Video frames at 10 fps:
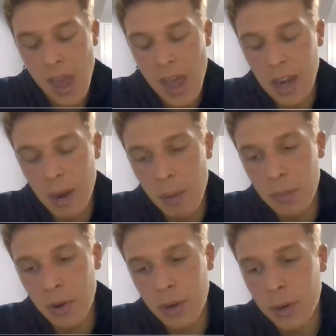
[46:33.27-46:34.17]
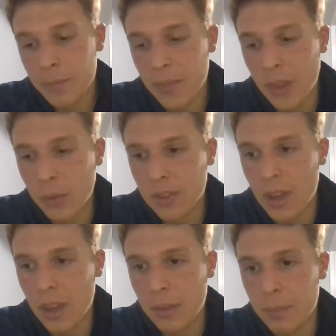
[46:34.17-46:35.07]
And I remember it was
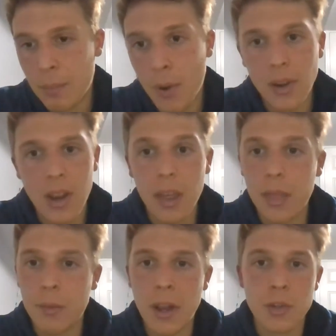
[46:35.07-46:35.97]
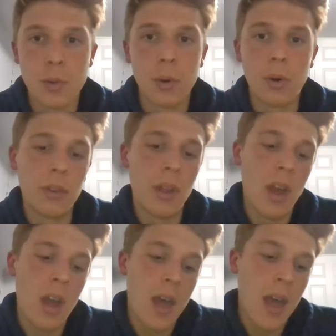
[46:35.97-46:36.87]
a Monday threshold.
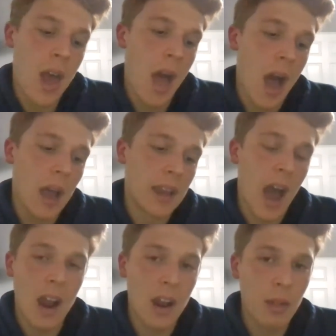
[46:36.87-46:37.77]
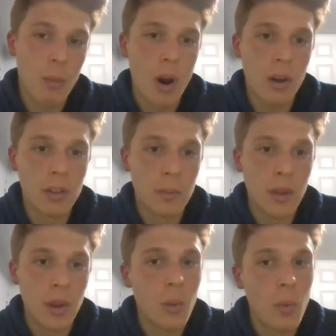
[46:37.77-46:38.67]
I got out of the water in the
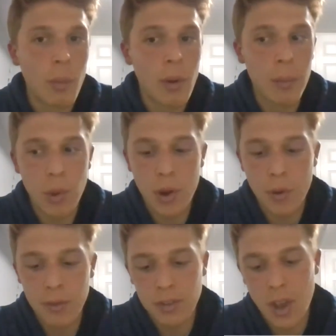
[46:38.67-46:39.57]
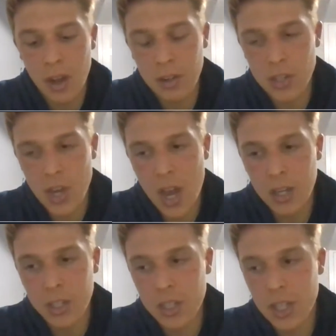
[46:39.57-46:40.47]
middle of warm-up, went over to talk to
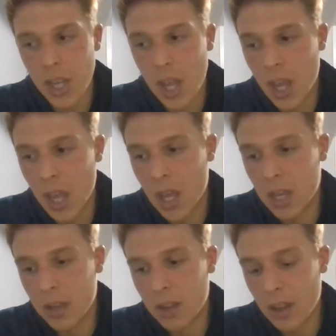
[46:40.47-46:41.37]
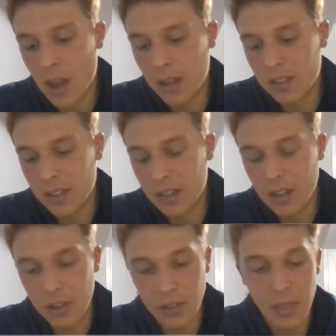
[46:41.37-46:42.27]
Josh, and I said,
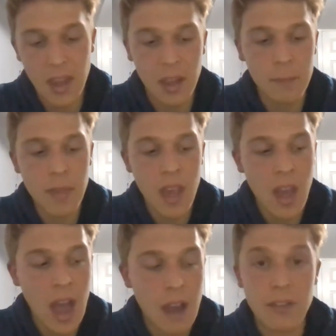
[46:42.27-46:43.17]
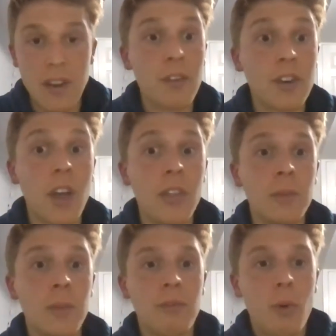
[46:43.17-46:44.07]
here's the thing, I've never done
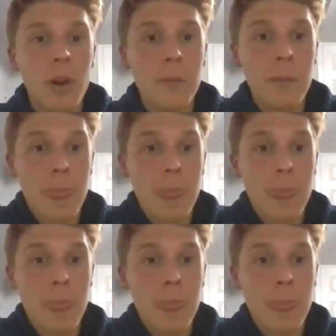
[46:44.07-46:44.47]
this before.